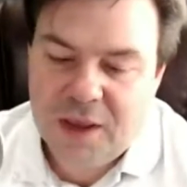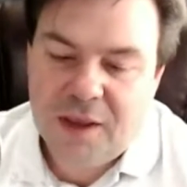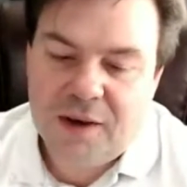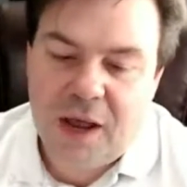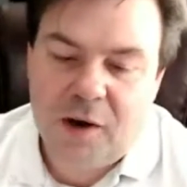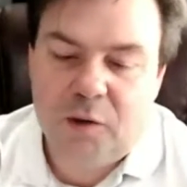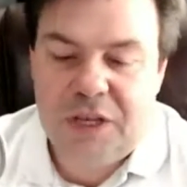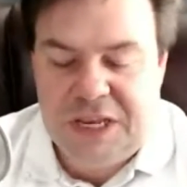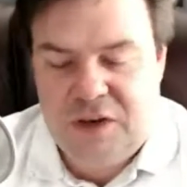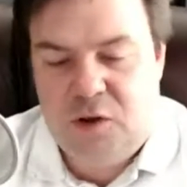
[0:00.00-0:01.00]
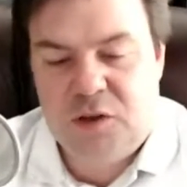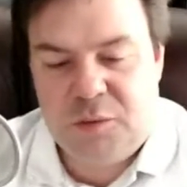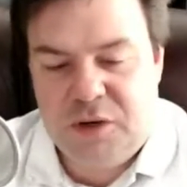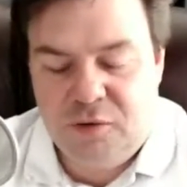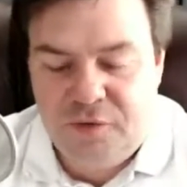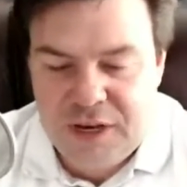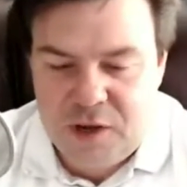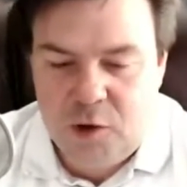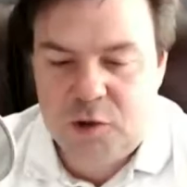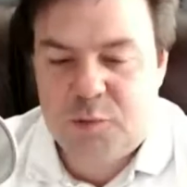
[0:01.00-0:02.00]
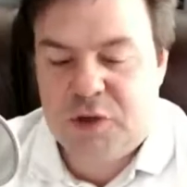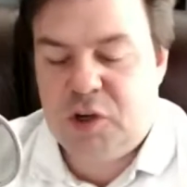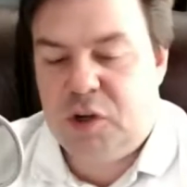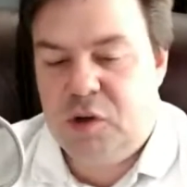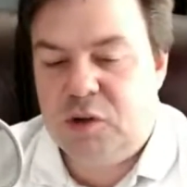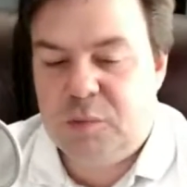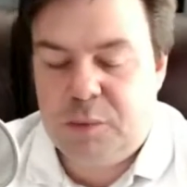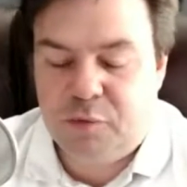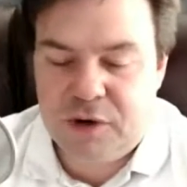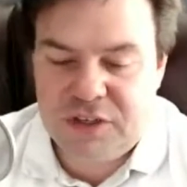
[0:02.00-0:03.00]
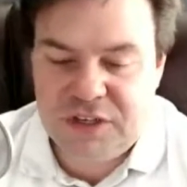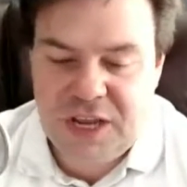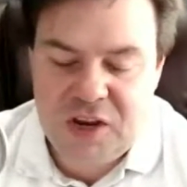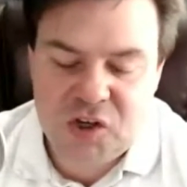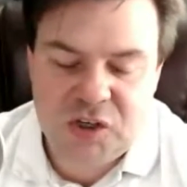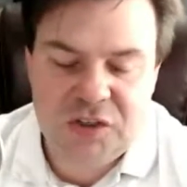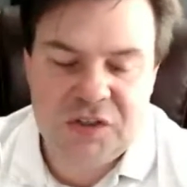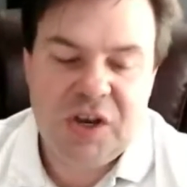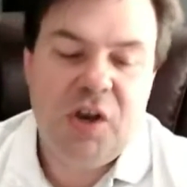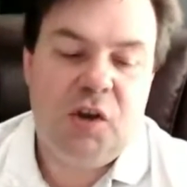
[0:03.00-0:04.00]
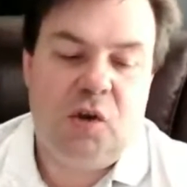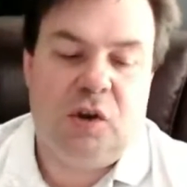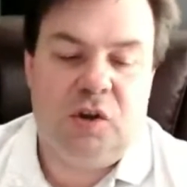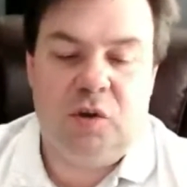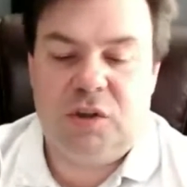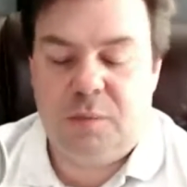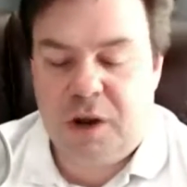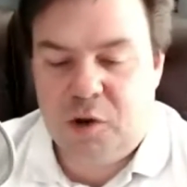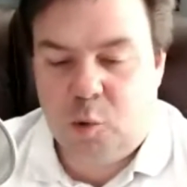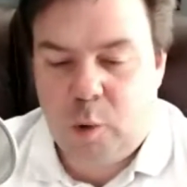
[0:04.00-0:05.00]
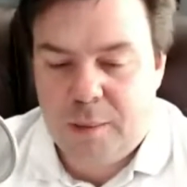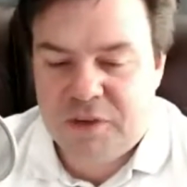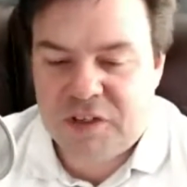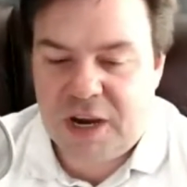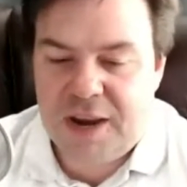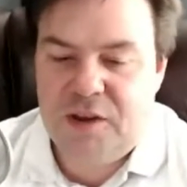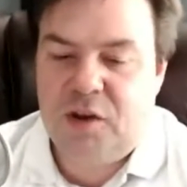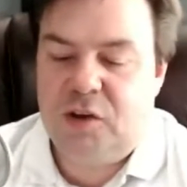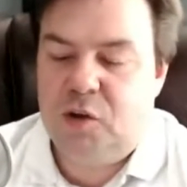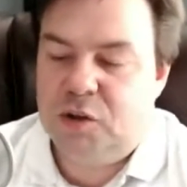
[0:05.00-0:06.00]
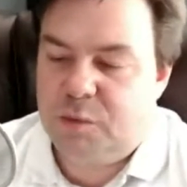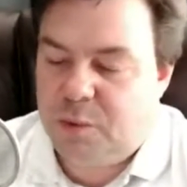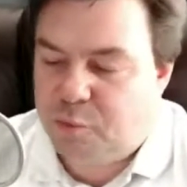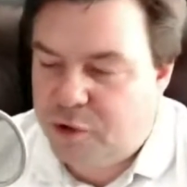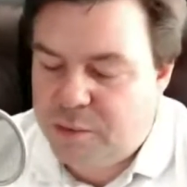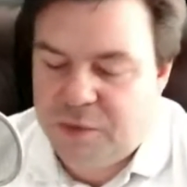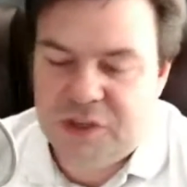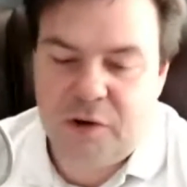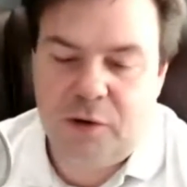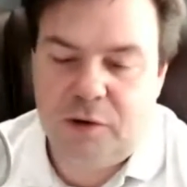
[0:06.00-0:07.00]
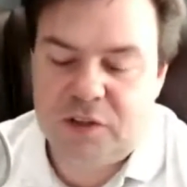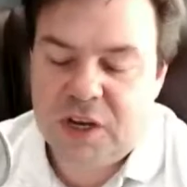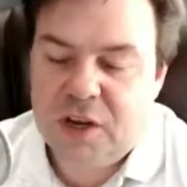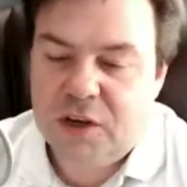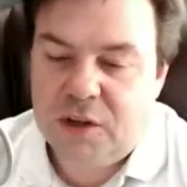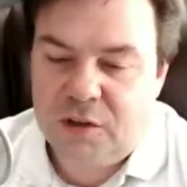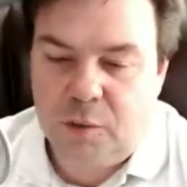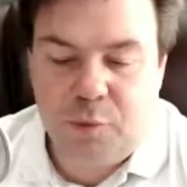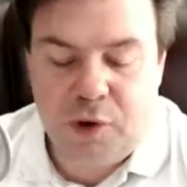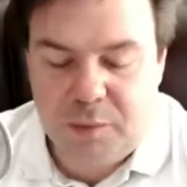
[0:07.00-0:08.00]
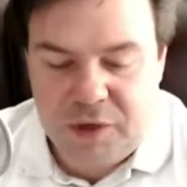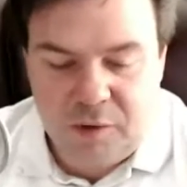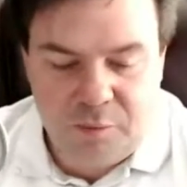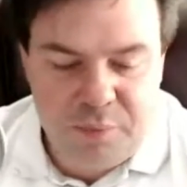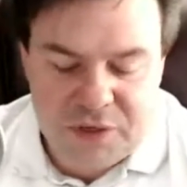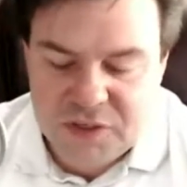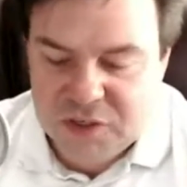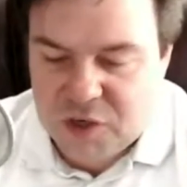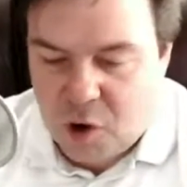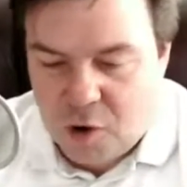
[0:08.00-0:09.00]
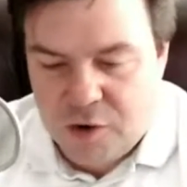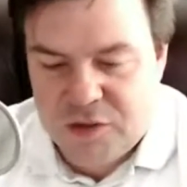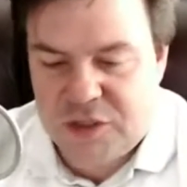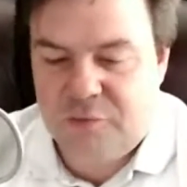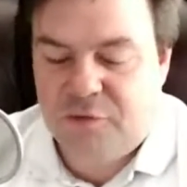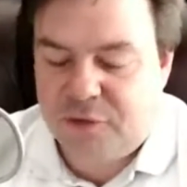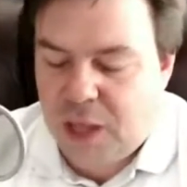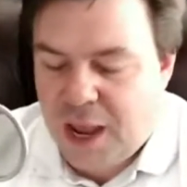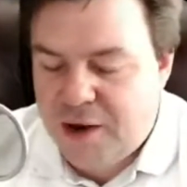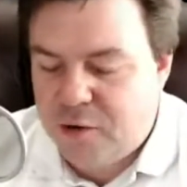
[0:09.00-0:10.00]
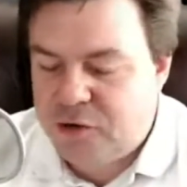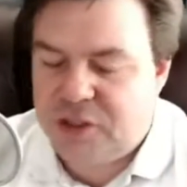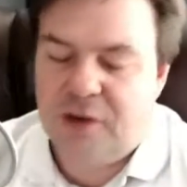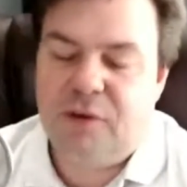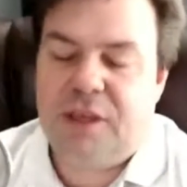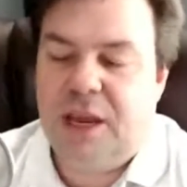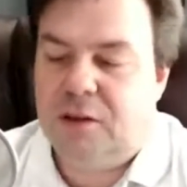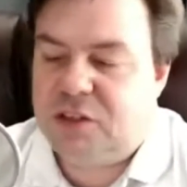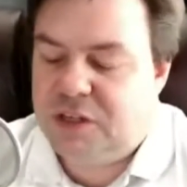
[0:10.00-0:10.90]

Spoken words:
Not only can you use them in your videos, but you can use them in presentations. You can use them on your website. You can use them in print materials. You can put them in your business cards and flyers and everything else.